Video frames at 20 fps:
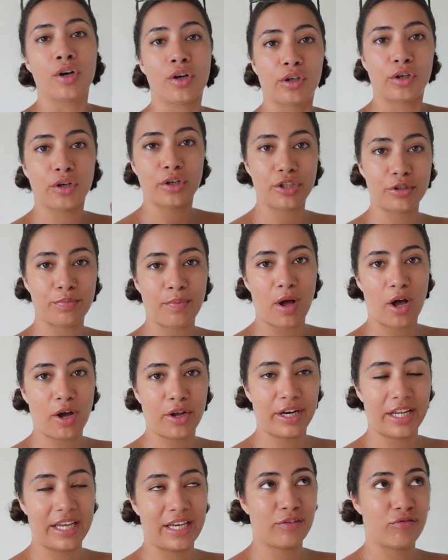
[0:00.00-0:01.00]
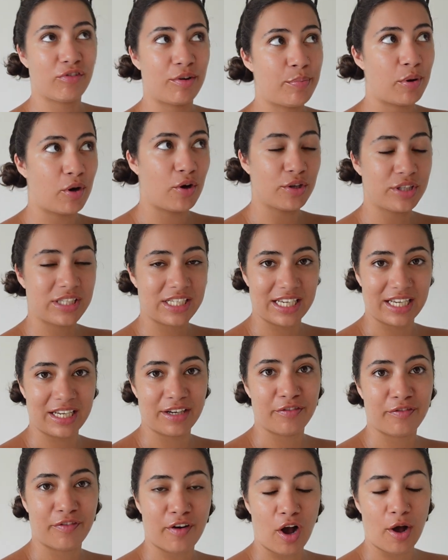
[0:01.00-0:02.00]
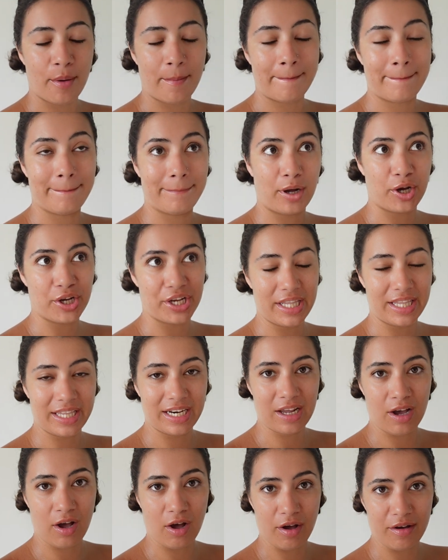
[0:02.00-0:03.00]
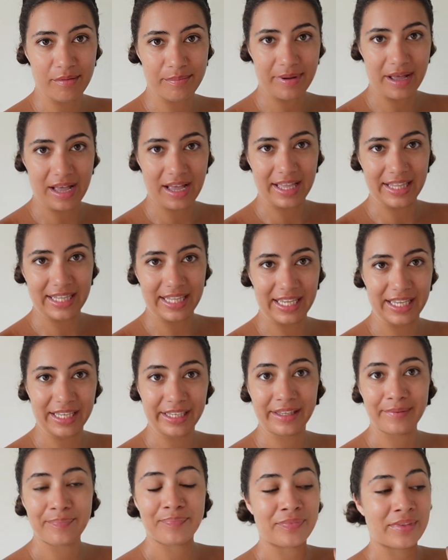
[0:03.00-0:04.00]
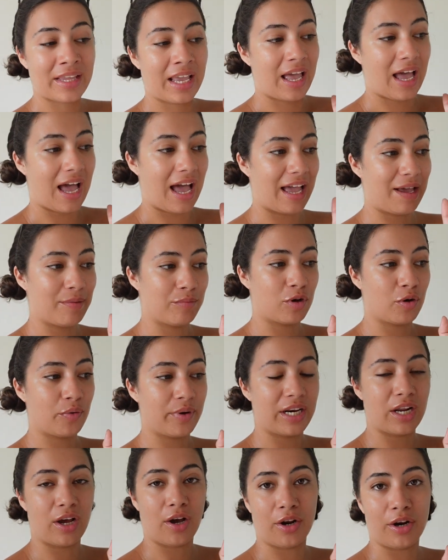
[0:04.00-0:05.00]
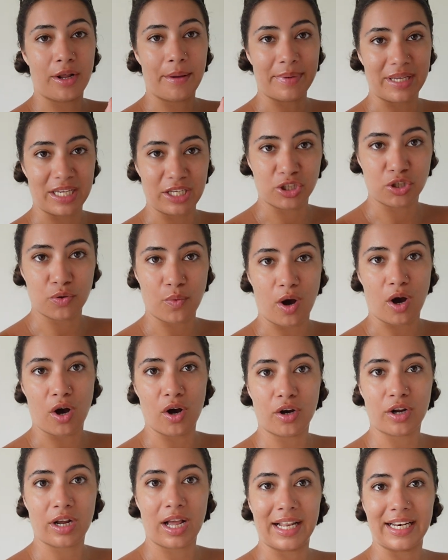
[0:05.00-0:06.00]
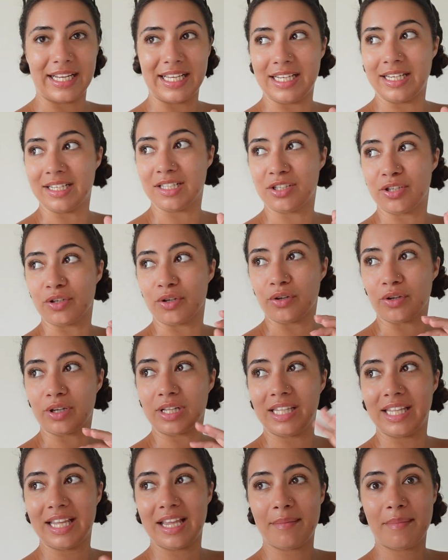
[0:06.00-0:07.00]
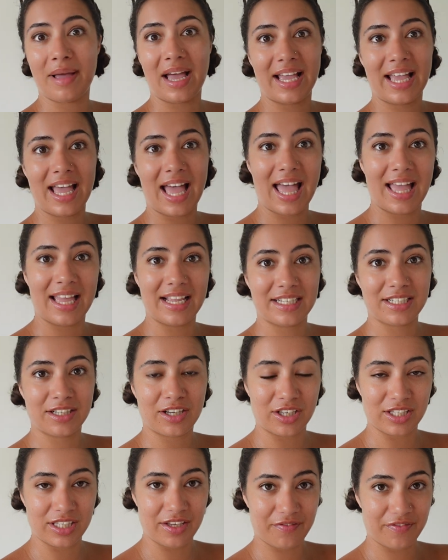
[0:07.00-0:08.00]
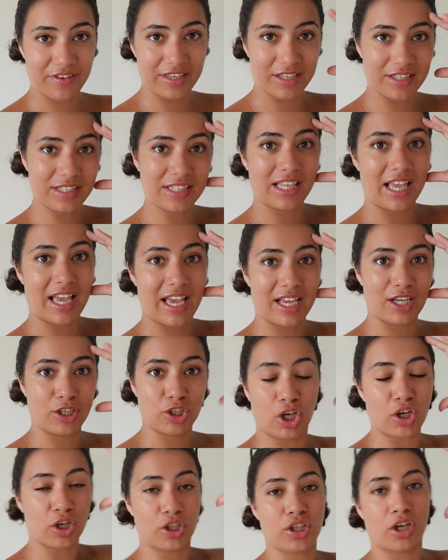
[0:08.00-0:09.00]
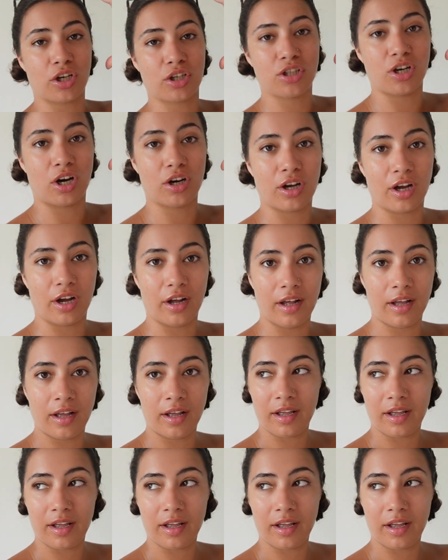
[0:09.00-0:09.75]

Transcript: good morning reporting from boiling hot Bali I am going on a beach walk I need to clear my head because it feels like chocka chocka chocka